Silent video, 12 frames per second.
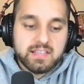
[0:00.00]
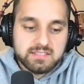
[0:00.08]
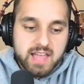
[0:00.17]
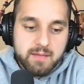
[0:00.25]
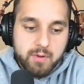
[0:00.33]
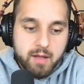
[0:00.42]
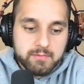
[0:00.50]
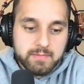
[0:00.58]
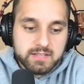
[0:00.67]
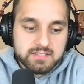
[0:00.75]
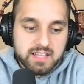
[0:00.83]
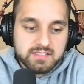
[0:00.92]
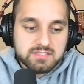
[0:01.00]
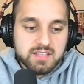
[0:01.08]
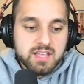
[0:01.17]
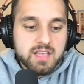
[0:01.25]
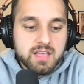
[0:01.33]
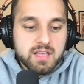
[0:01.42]
Yes, that probably makes sense.
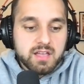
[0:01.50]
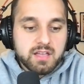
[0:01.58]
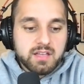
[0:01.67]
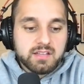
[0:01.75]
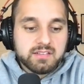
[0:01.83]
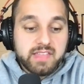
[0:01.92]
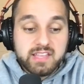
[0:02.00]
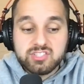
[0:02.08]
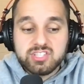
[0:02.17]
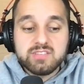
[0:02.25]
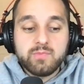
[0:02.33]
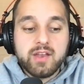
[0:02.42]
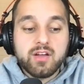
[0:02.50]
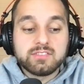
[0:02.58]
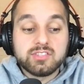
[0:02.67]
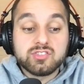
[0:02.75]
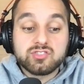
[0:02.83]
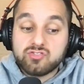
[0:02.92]
Then she went
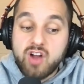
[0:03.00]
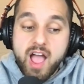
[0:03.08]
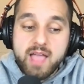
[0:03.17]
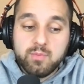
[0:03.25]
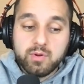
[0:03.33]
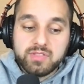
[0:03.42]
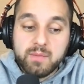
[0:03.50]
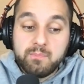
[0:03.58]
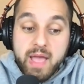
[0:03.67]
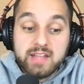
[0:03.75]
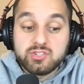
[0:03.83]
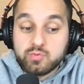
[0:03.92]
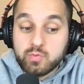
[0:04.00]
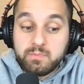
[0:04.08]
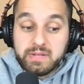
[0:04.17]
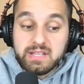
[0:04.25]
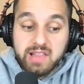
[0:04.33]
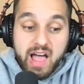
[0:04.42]
on to describe what the bench would
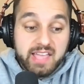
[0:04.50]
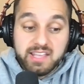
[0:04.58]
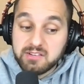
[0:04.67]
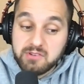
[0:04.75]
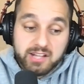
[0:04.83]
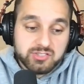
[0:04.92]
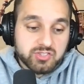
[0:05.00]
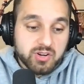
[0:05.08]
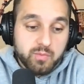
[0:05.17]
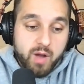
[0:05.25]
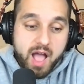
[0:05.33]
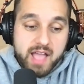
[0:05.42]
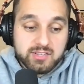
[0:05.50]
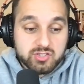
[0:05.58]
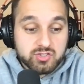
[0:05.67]
be like. Not sure why.